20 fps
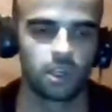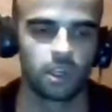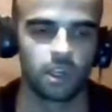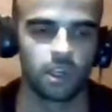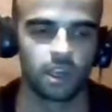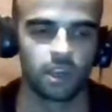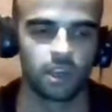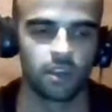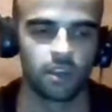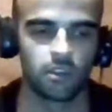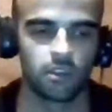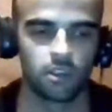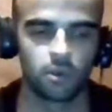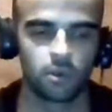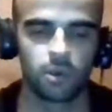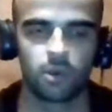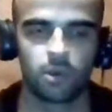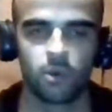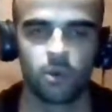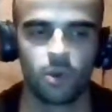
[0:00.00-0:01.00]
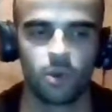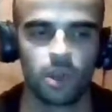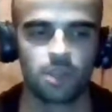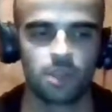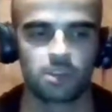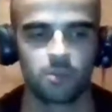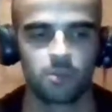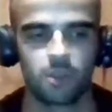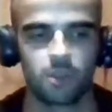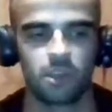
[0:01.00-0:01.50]
and the one who has
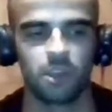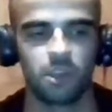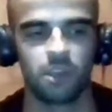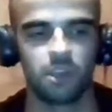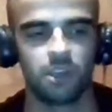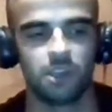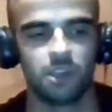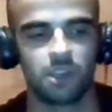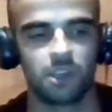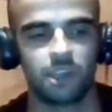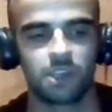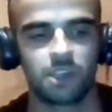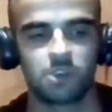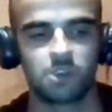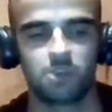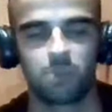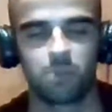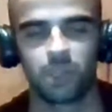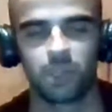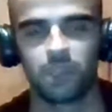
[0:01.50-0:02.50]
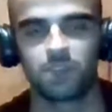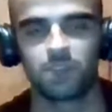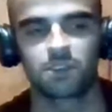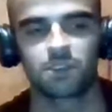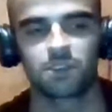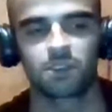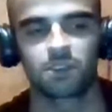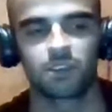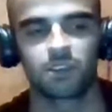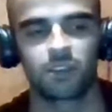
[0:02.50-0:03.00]
the money gets the
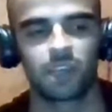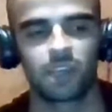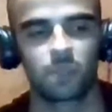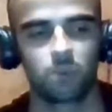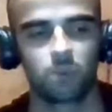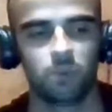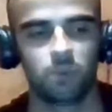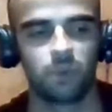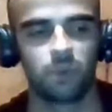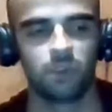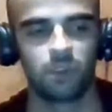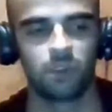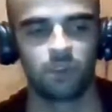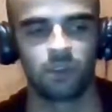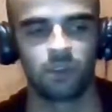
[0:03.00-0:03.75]
place, that would be